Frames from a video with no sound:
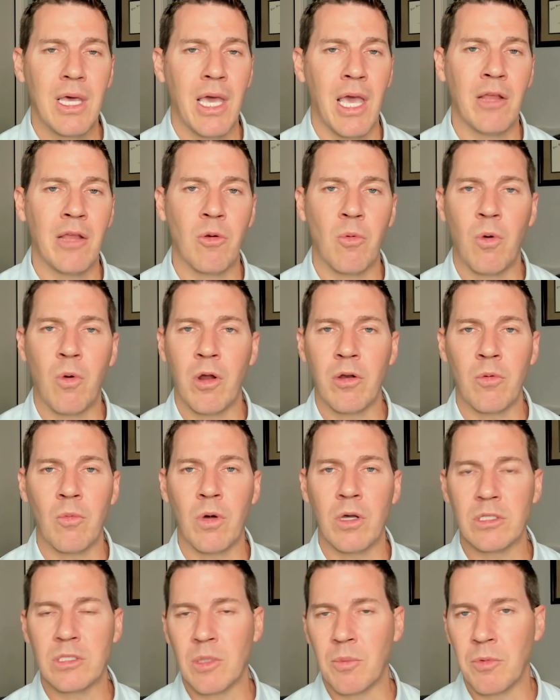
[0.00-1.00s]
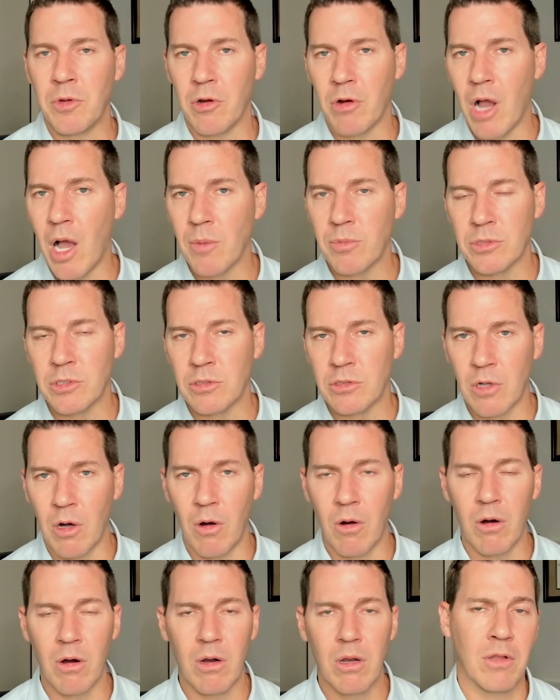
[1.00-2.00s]
and you're wondering what some of your options
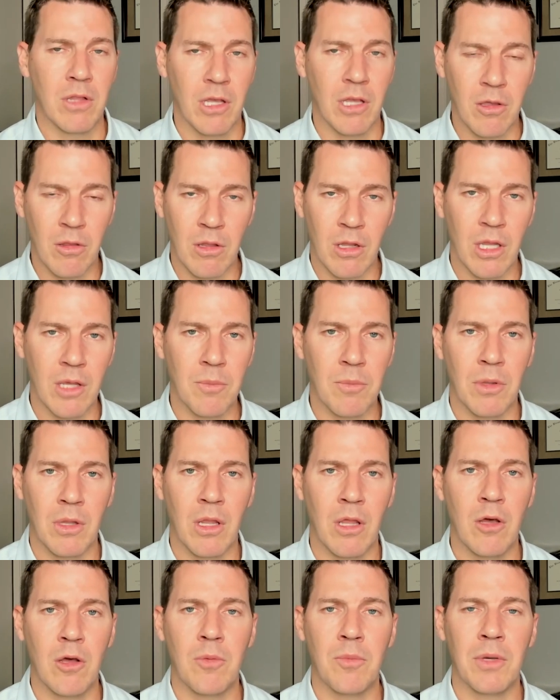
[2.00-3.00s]
are, click on the link below.